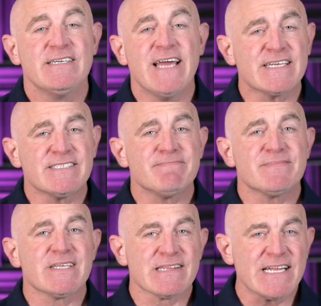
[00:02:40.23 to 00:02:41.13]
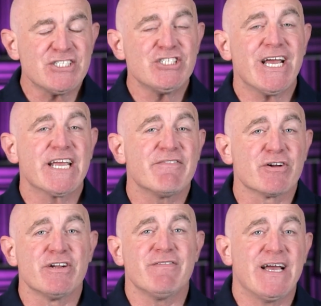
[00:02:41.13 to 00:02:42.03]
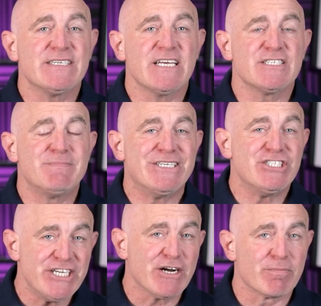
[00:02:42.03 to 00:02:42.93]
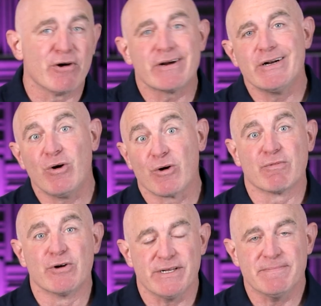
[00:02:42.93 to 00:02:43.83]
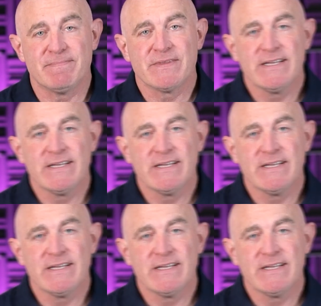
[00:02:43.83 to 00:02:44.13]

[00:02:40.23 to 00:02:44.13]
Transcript: Next, let's check if your device has been jailbroken or rooted.